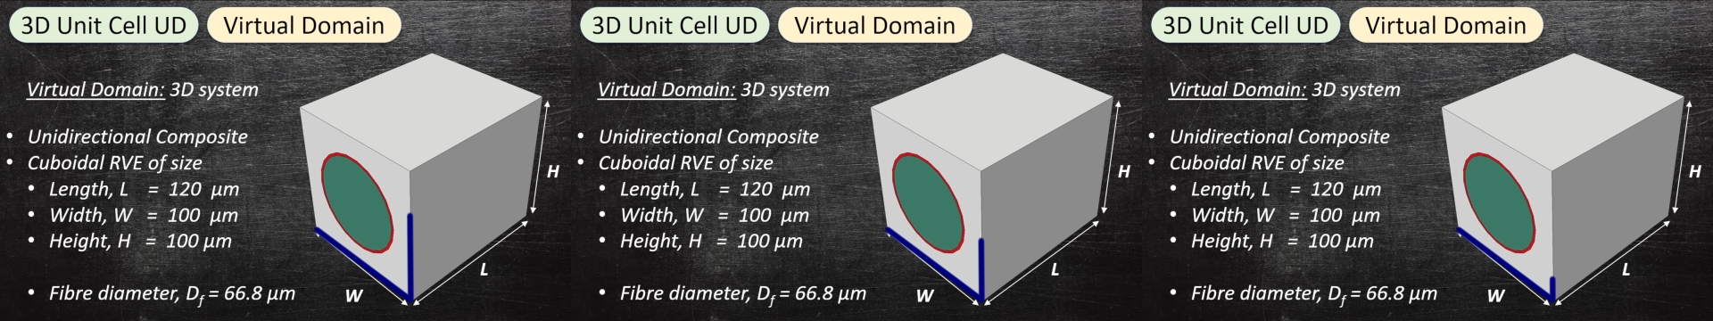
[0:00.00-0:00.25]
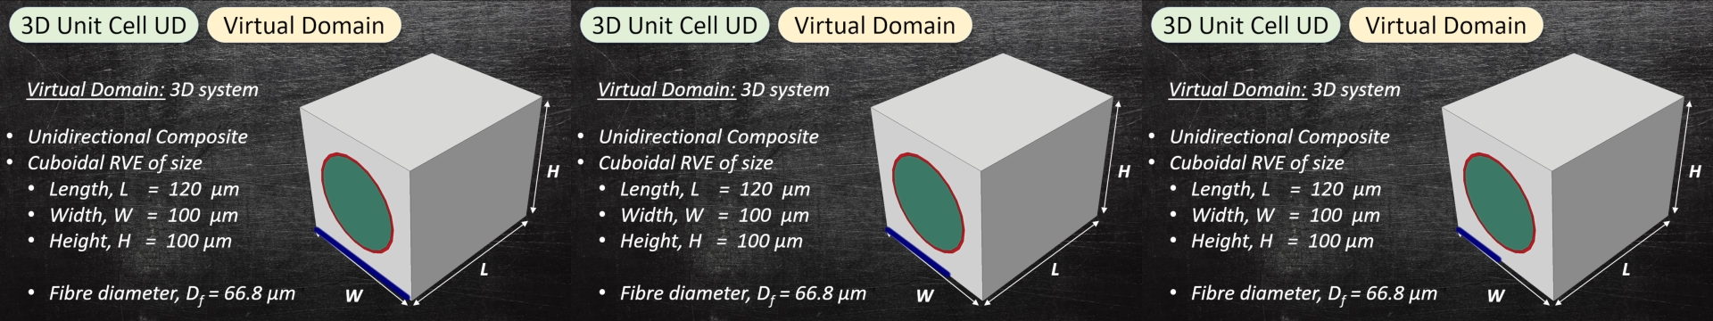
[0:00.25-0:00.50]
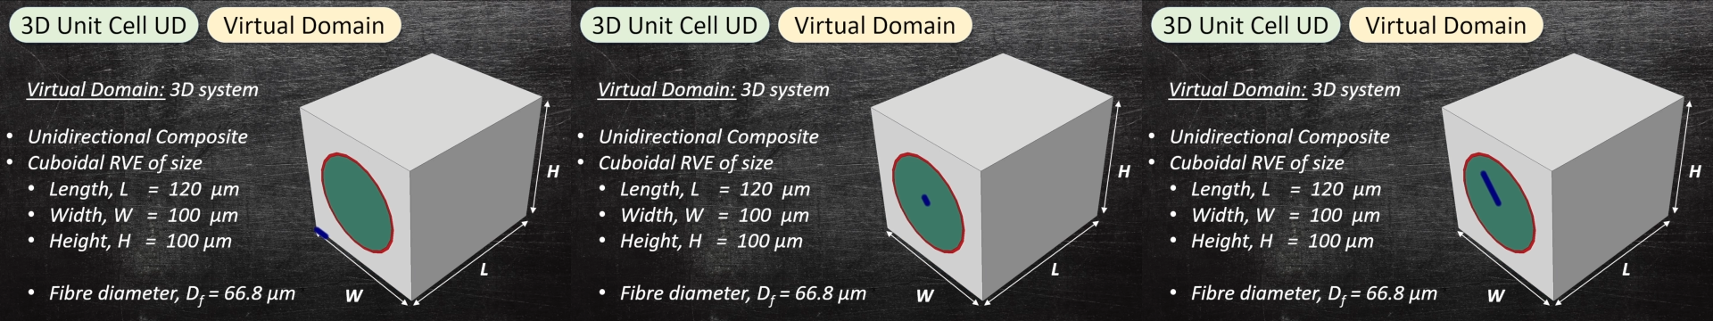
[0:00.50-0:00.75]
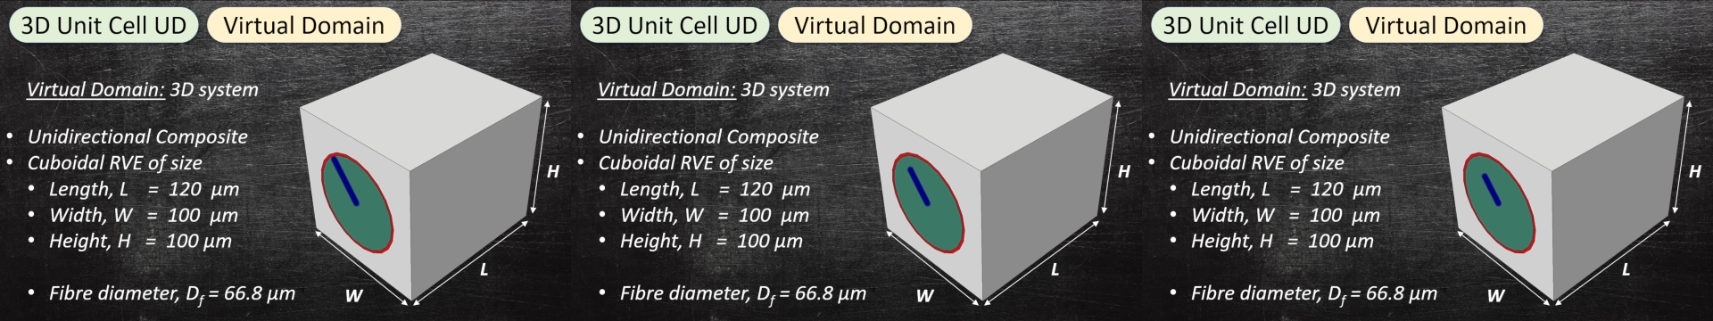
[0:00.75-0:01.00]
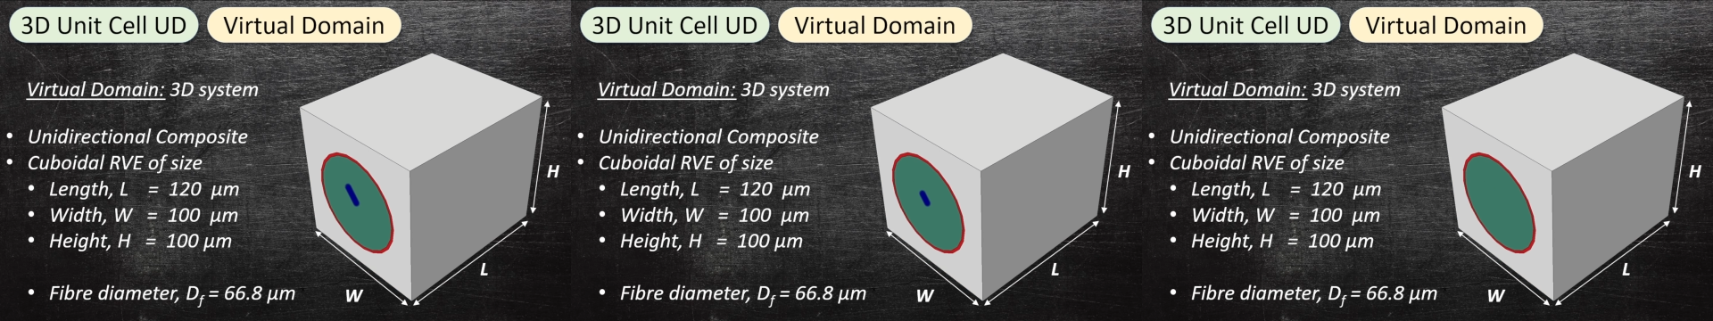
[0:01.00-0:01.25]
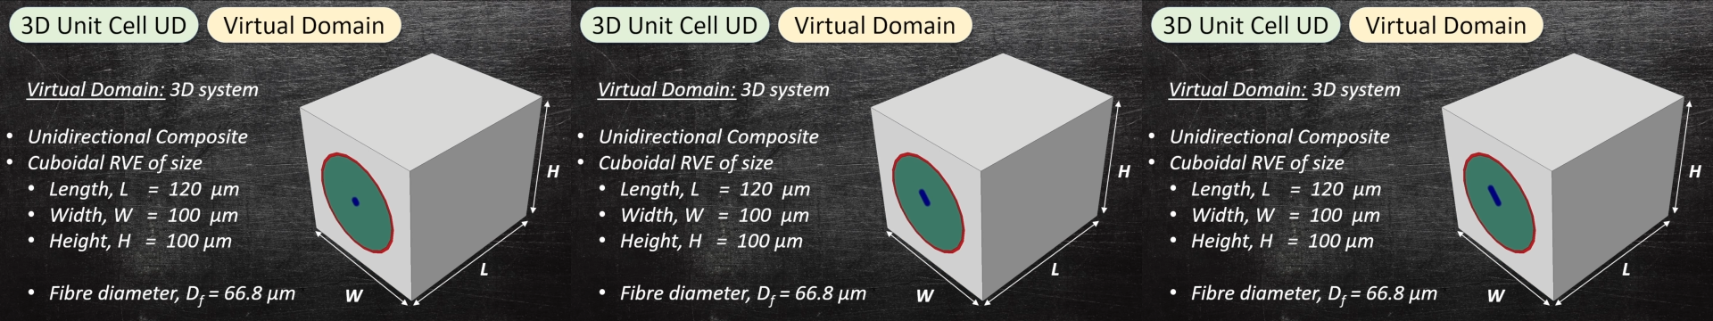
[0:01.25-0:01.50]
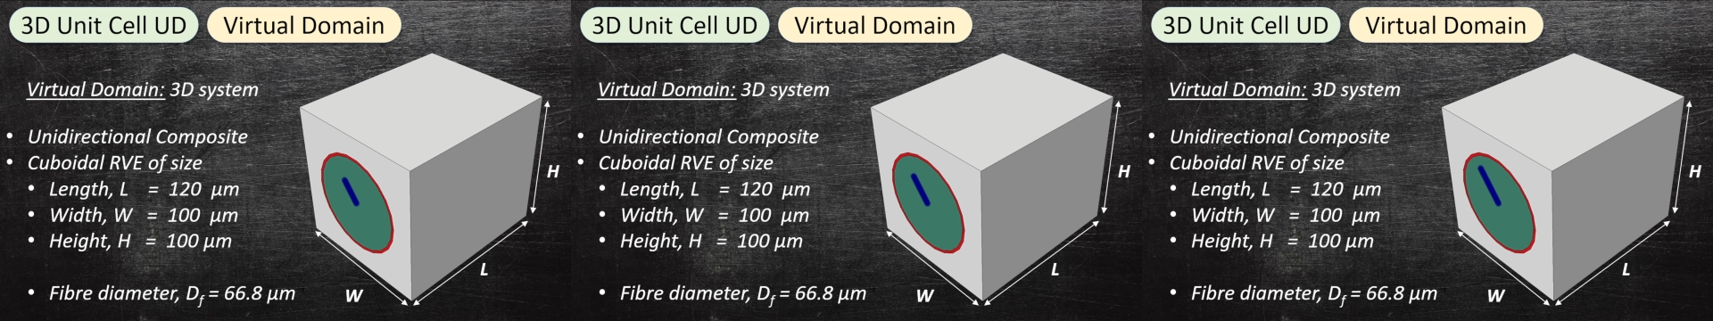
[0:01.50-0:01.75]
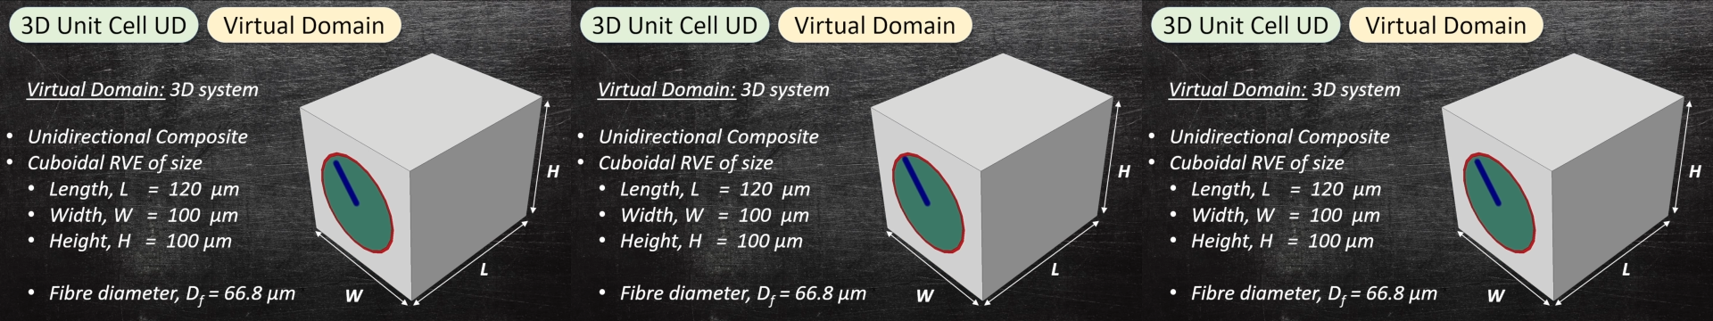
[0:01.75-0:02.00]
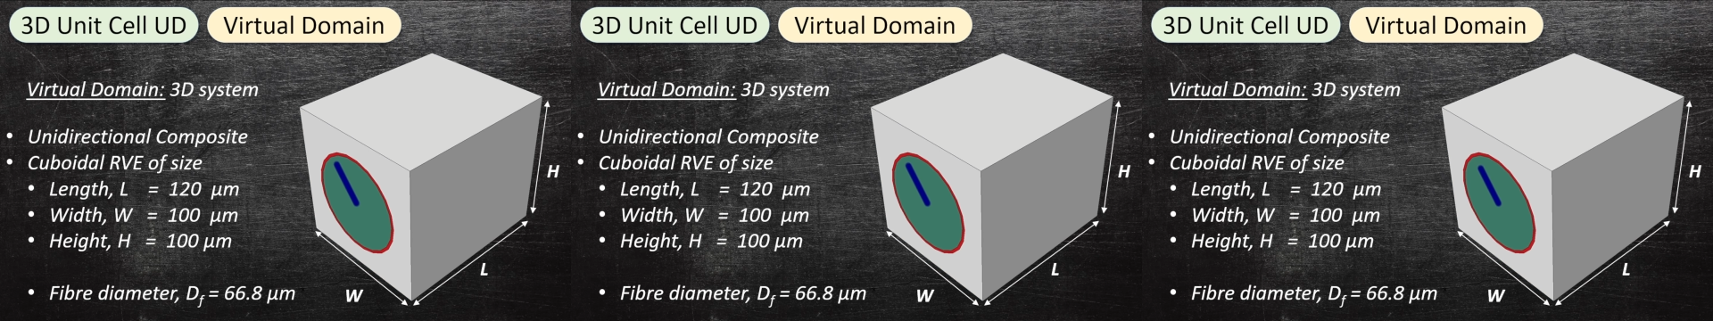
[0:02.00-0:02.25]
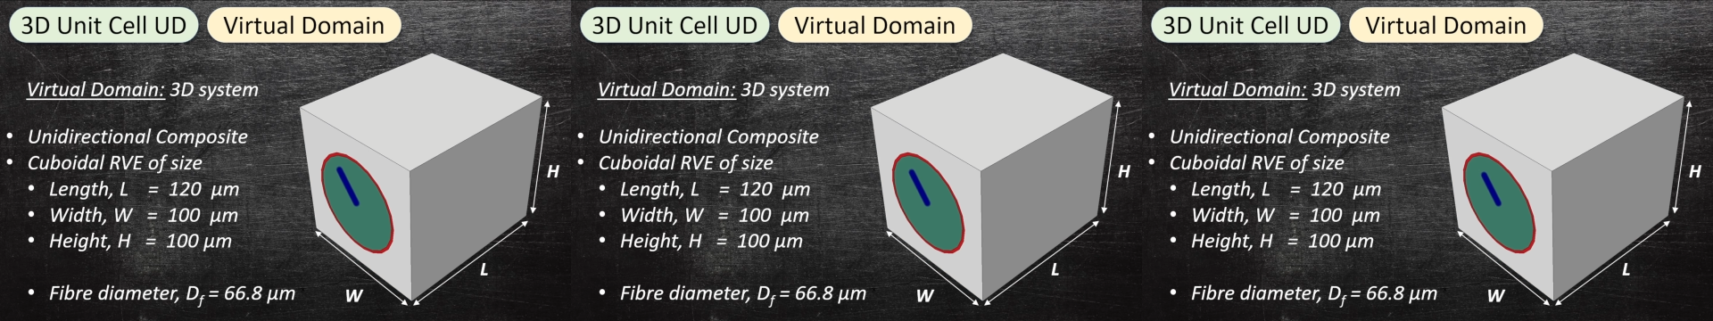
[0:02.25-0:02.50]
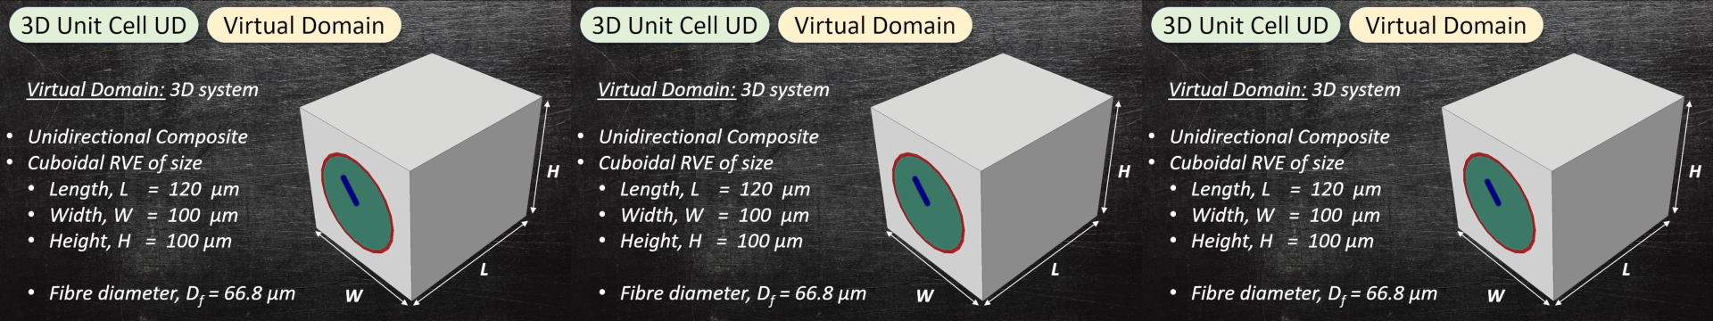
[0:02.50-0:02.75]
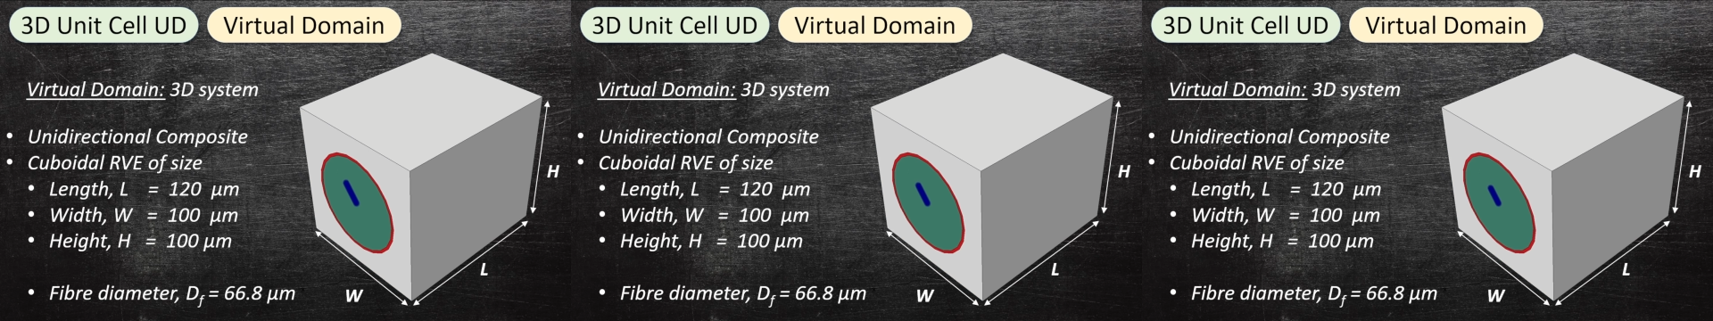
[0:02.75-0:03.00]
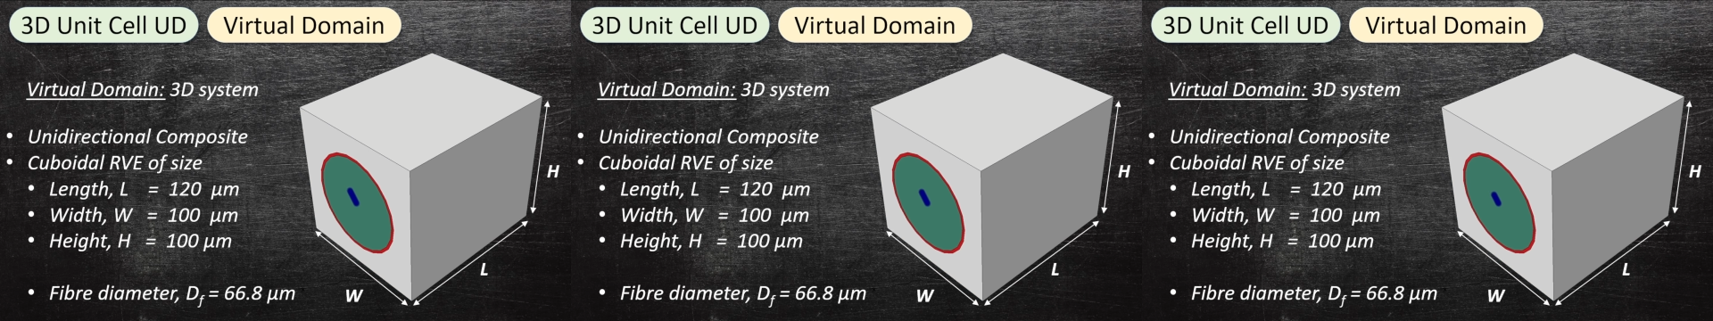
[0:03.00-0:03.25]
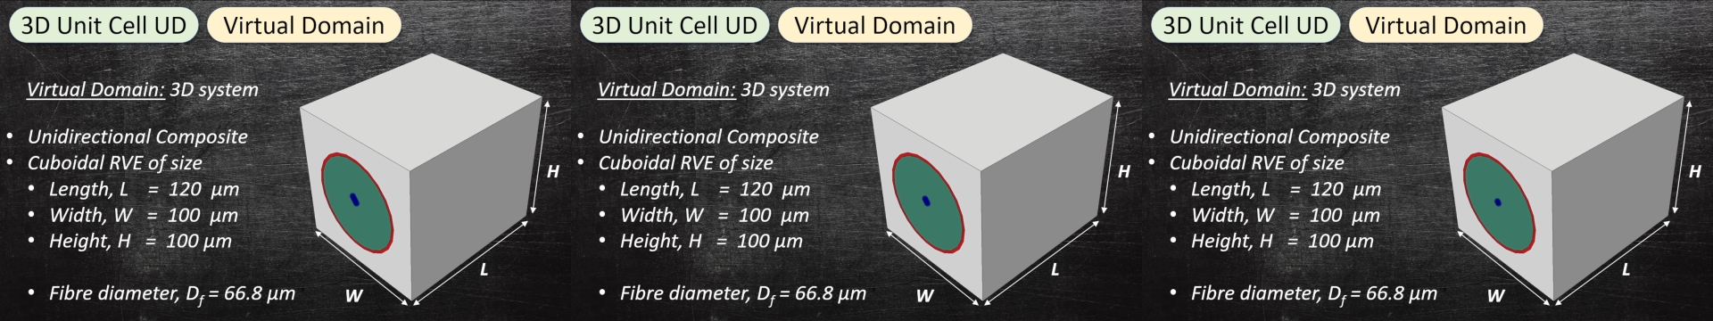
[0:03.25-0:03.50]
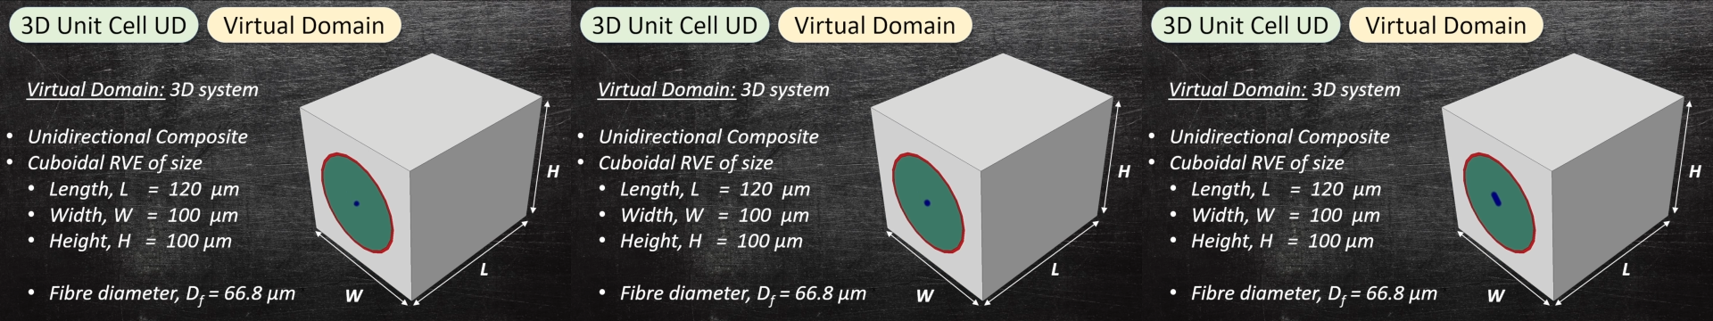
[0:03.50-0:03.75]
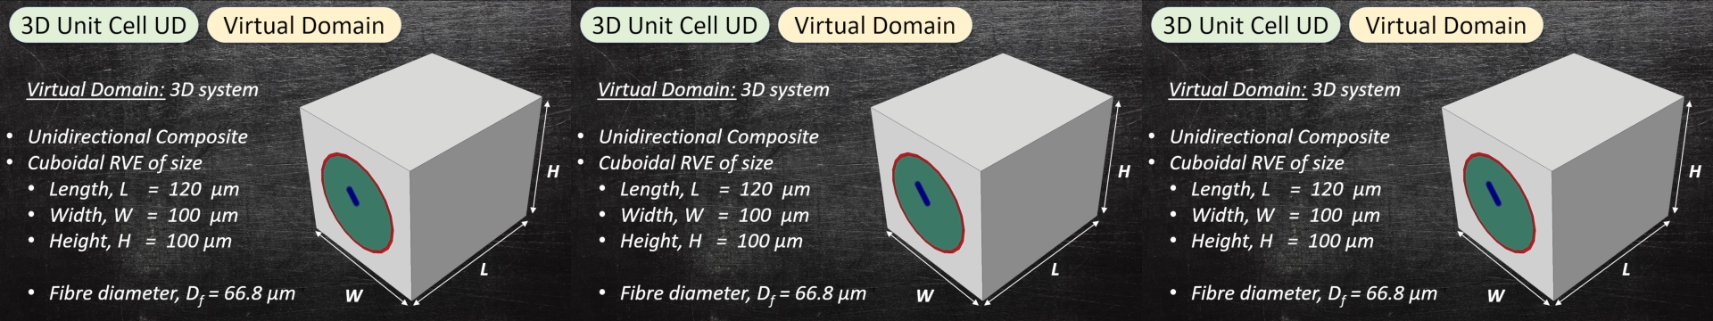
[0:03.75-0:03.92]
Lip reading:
Nobody's mouth can be seen.